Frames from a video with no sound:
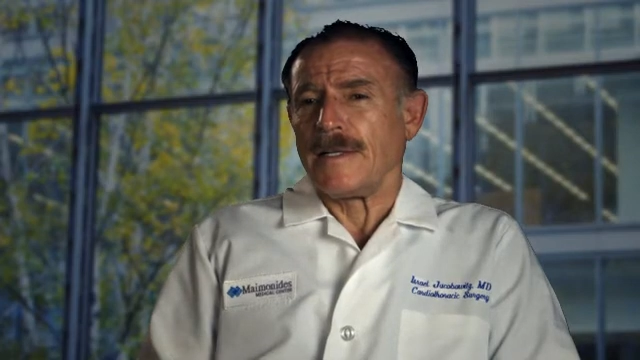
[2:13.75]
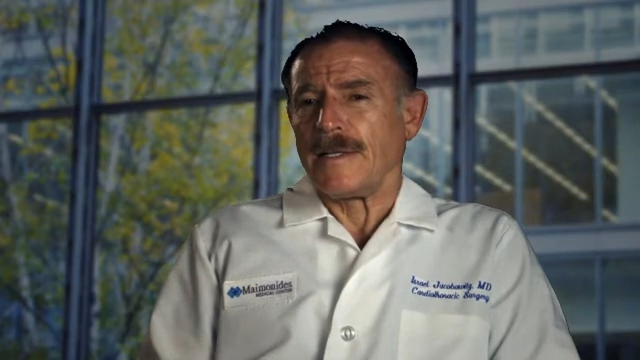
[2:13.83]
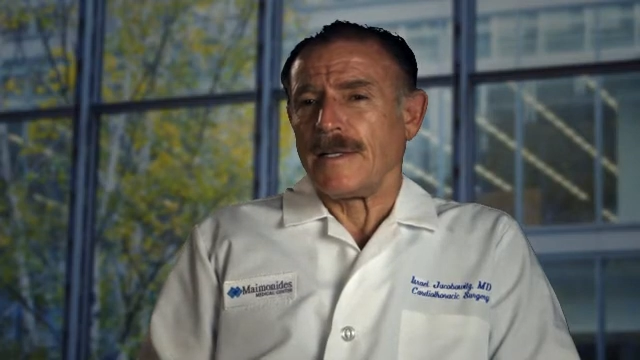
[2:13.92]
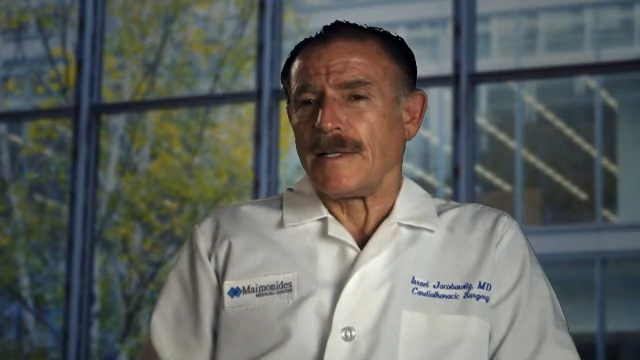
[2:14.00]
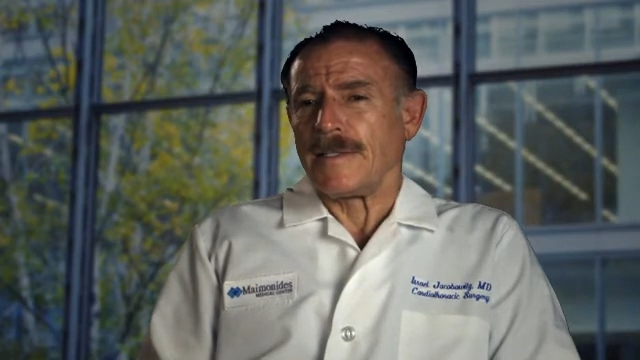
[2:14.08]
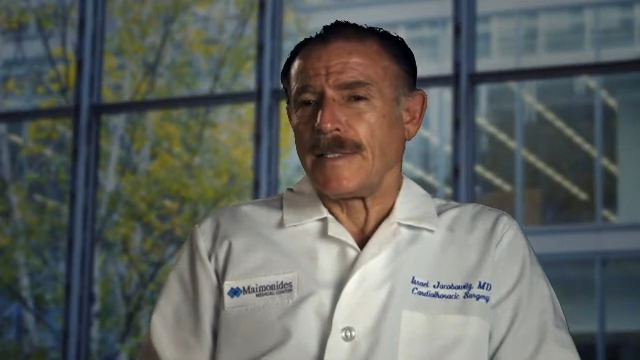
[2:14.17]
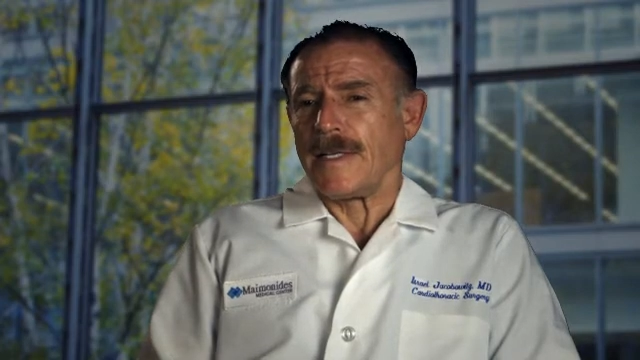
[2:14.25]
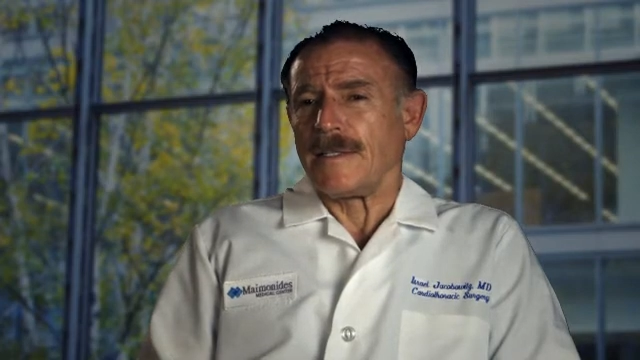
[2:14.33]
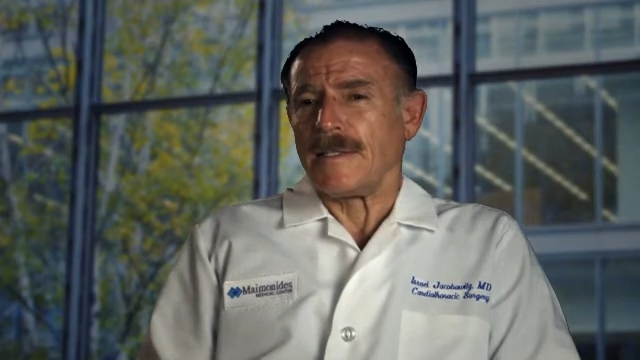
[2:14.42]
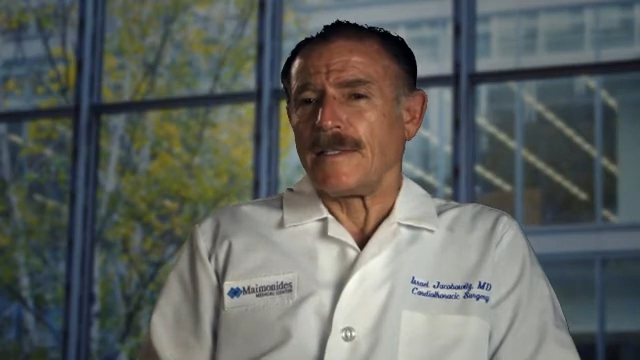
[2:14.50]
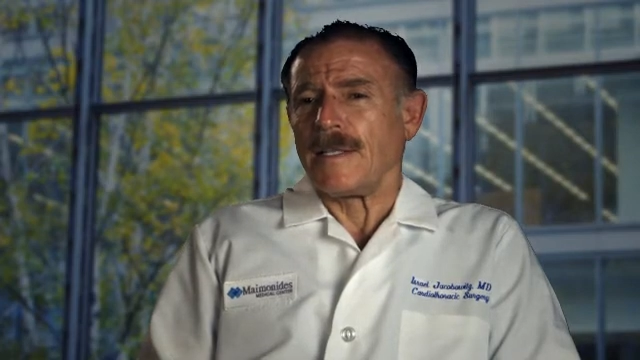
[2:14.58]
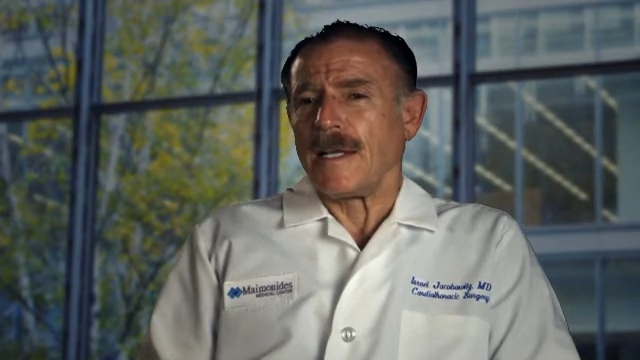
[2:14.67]
Uh, at the end
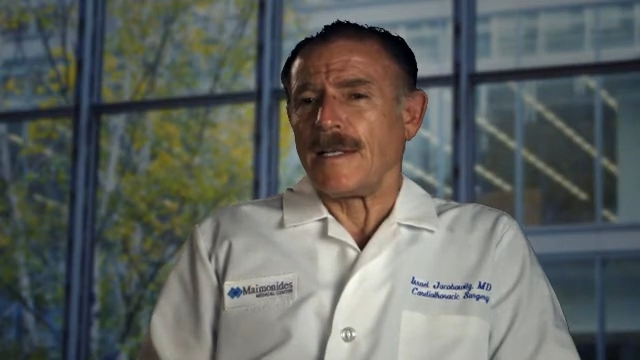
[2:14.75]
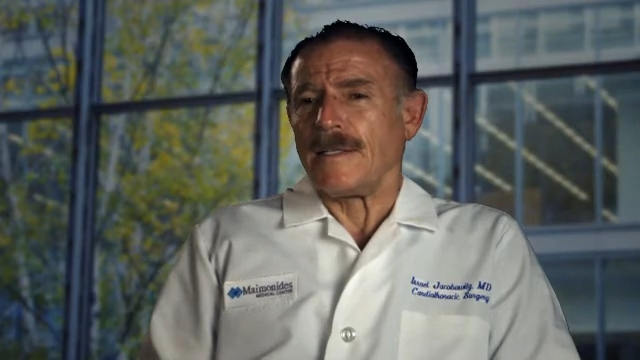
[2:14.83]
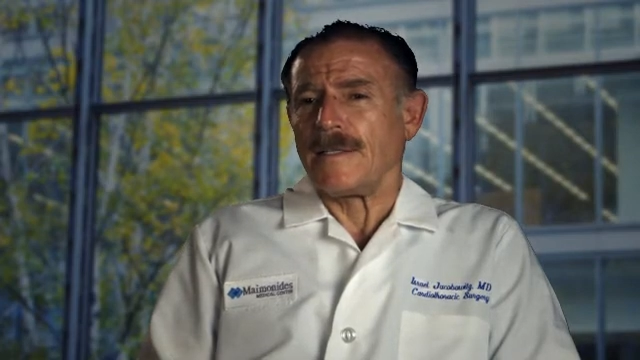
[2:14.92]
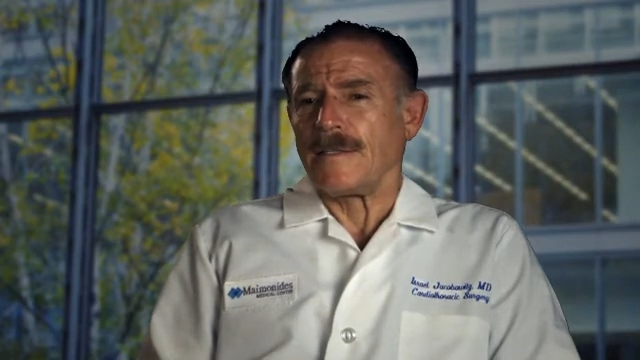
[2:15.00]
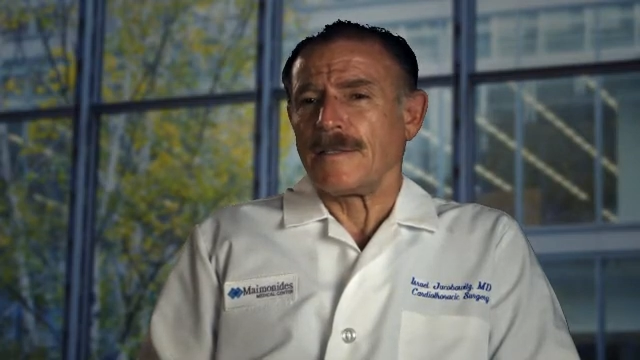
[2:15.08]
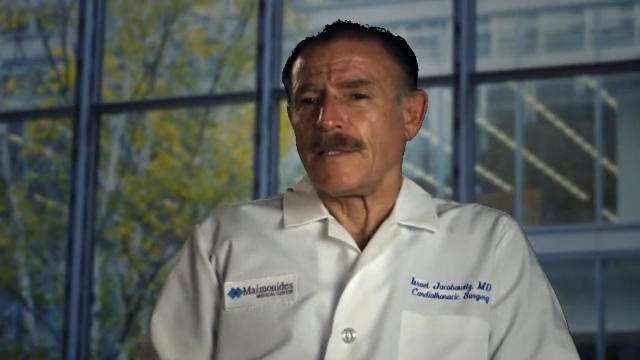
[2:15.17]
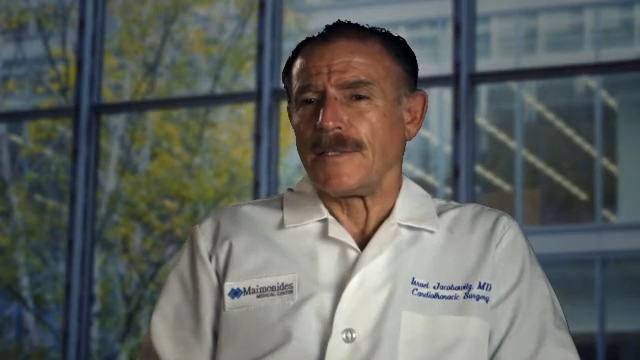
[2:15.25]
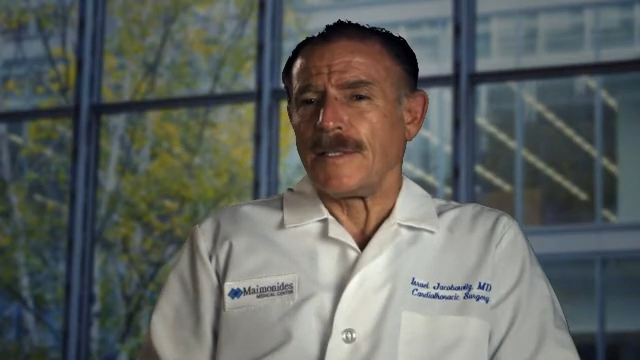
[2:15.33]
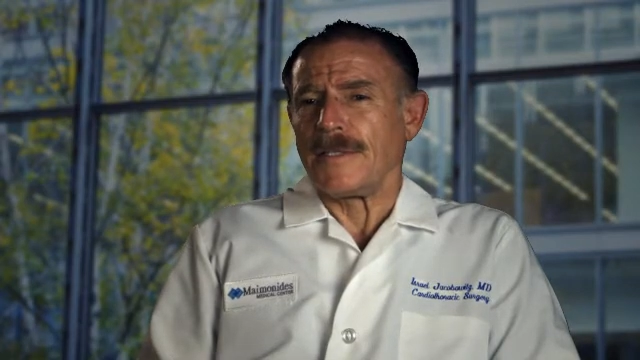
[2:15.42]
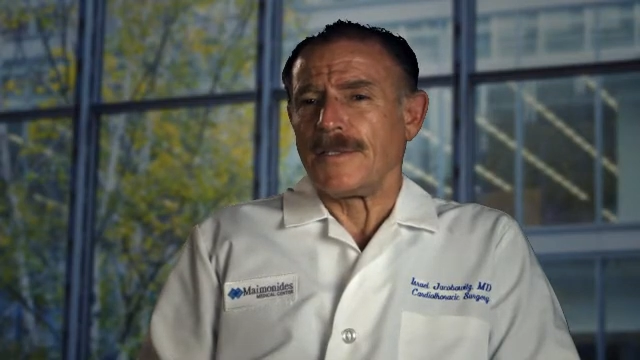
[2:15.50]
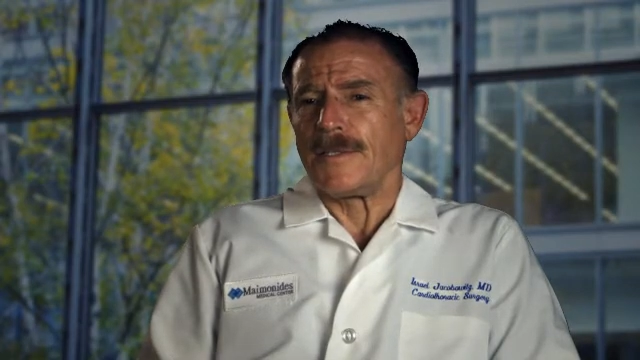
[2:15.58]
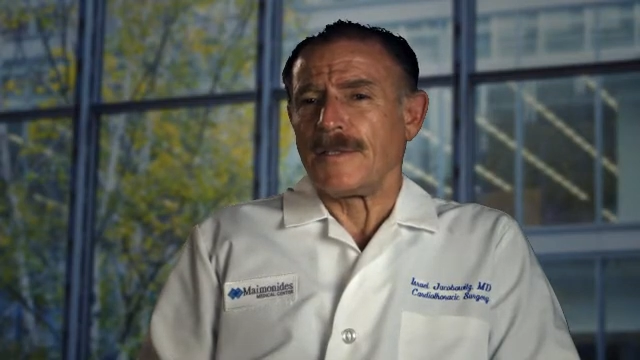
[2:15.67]
of the day, you
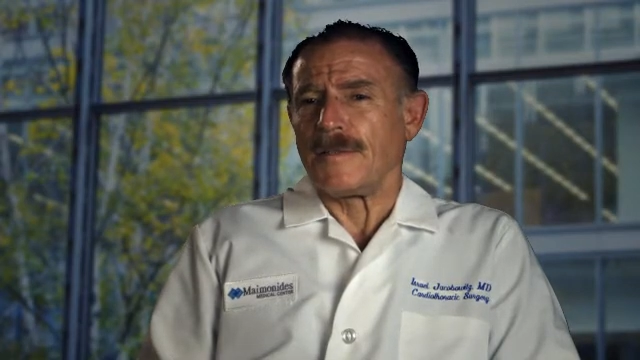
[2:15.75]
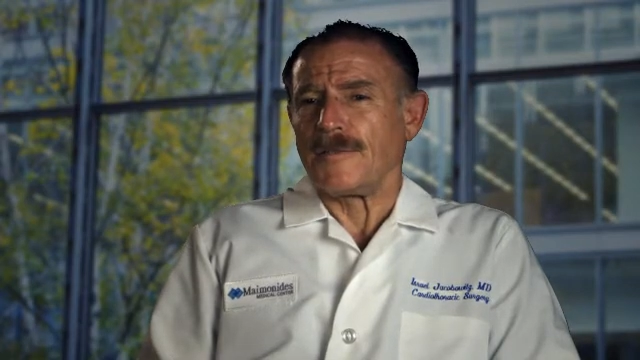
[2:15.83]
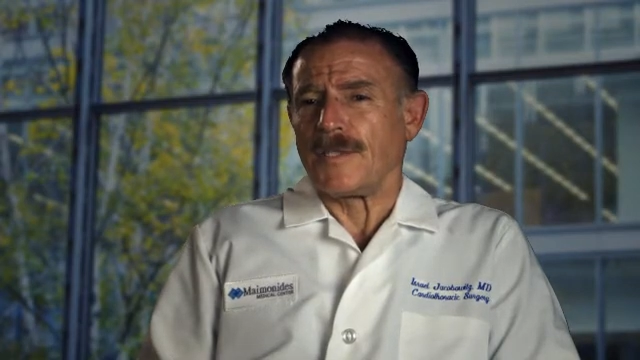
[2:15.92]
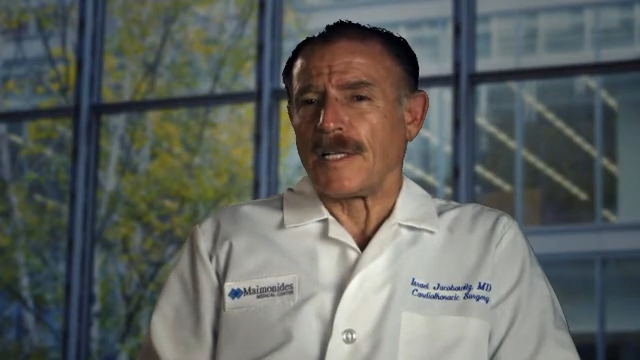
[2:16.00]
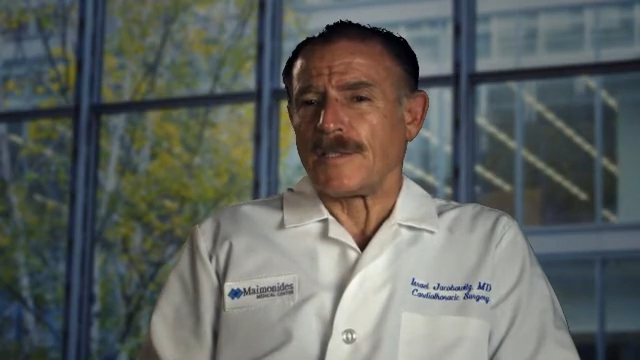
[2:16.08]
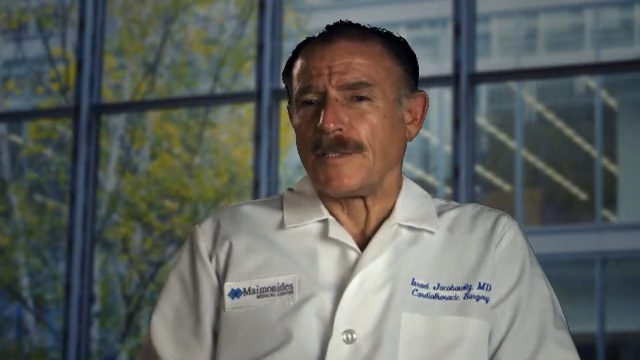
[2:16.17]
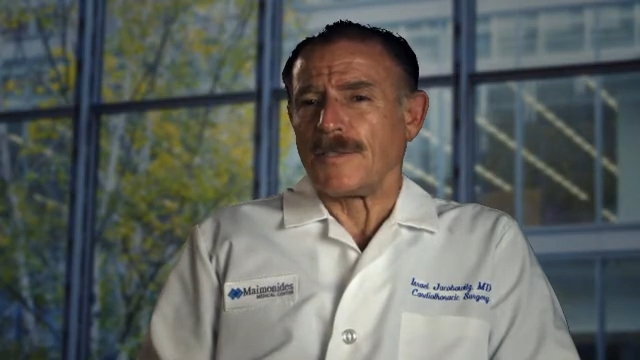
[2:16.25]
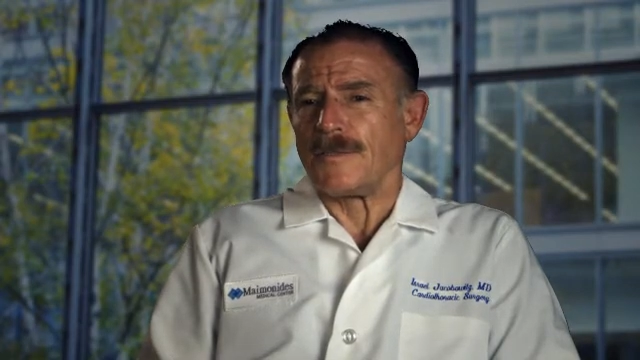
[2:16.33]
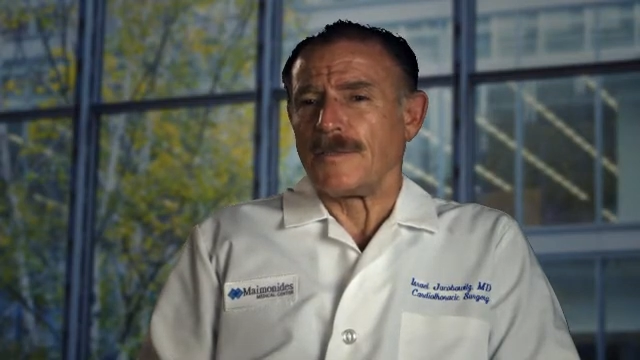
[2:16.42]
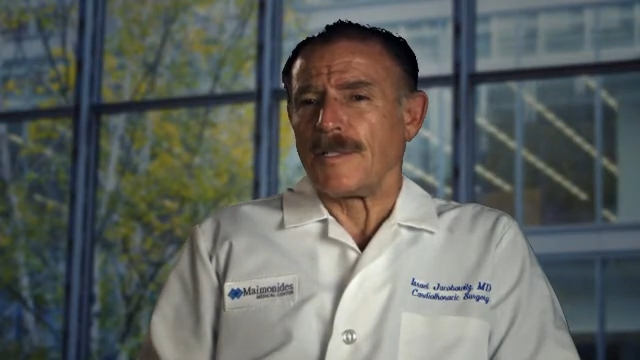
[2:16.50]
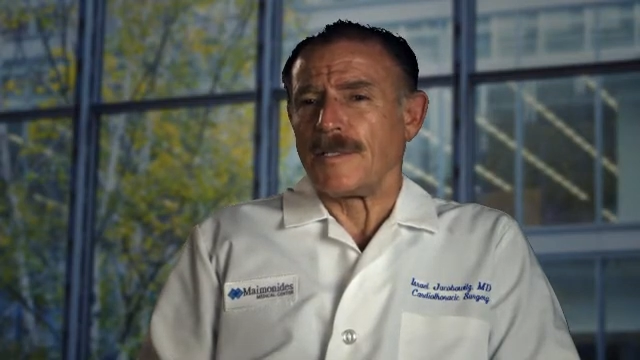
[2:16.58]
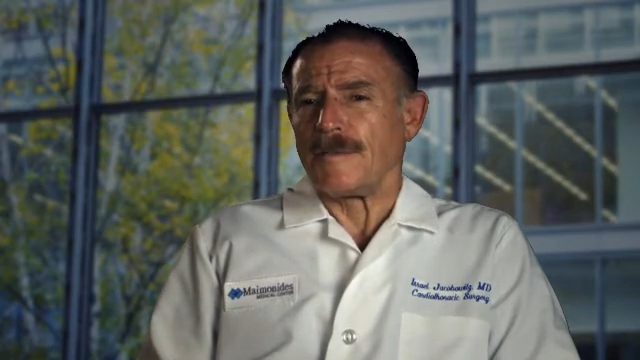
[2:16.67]
need to check
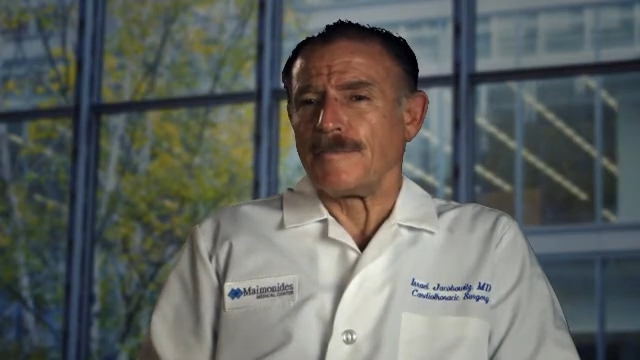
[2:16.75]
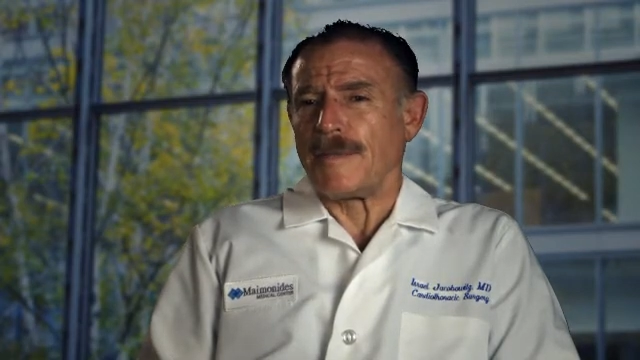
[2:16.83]
your um,